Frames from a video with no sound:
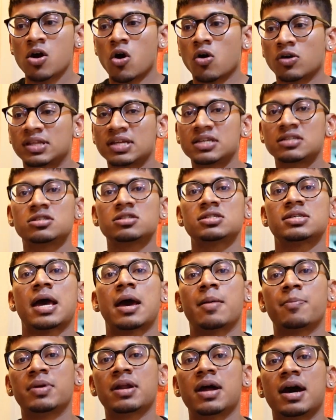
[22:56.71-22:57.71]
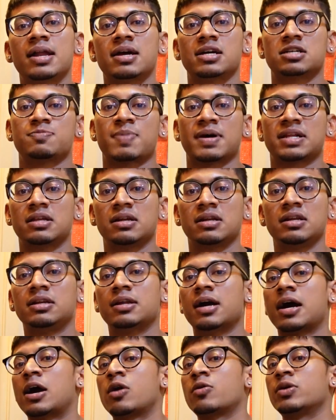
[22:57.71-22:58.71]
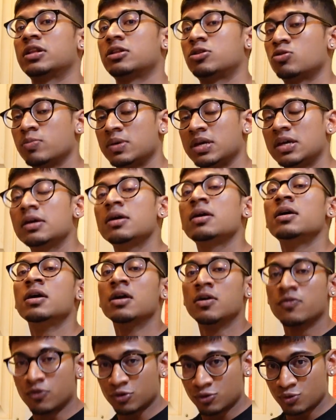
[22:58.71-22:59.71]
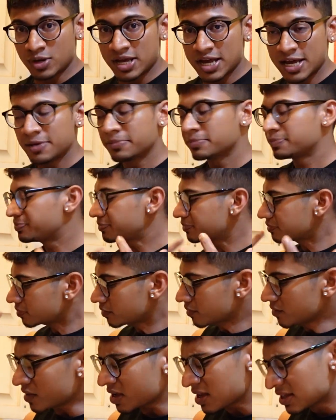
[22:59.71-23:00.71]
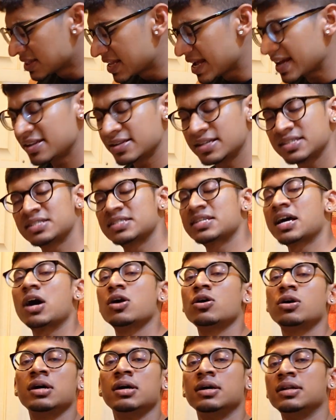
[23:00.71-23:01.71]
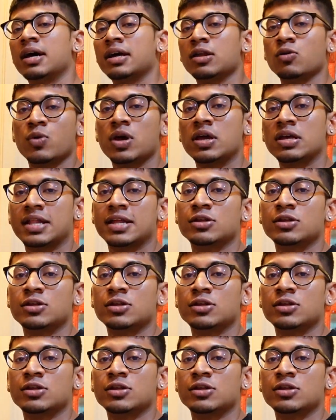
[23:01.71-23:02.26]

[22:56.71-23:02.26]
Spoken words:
or things just happen unexpectedly like how it did to me for today, then this is how another way